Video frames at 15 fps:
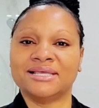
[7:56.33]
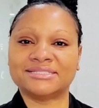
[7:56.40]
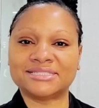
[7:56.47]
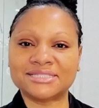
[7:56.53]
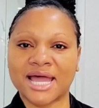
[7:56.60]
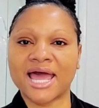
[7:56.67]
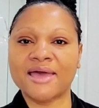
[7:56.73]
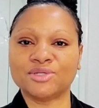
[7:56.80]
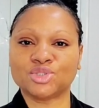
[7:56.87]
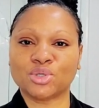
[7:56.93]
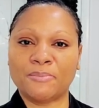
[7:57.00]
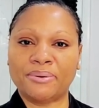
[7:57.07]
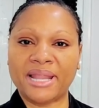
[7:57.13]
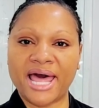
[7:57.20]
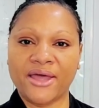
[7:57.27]
It's time
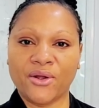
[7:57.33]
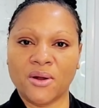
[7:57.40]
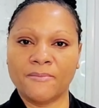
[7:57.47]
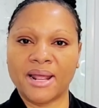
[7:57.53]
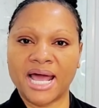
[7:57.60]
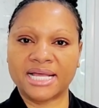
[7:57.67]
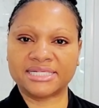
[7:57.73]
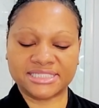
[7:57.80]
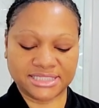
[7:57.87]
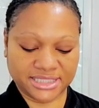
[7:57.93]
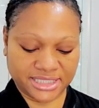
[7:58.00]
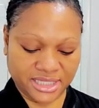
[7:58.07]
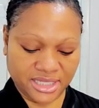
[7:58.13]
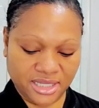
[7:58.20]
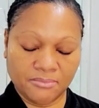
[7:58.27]
to apply our
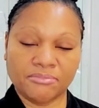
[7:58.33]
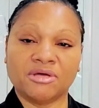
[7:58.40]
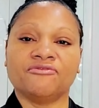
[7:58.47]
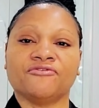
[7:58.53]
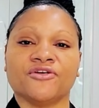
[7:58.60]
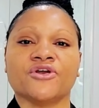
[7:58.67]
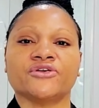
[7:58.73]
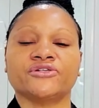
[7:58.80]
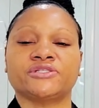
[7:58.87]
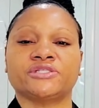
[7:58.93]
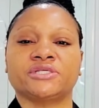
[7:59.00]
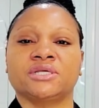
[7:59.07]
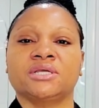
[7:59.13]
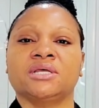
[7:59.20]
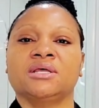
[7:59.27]
mask. But
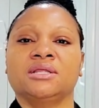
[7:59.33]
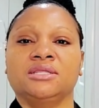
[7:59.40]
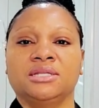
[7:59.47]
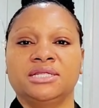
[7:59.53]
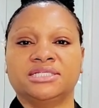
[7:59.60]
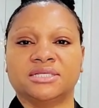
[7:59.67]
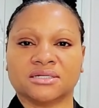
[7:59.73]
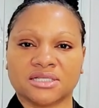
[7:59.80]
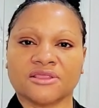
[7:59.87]
first, you need to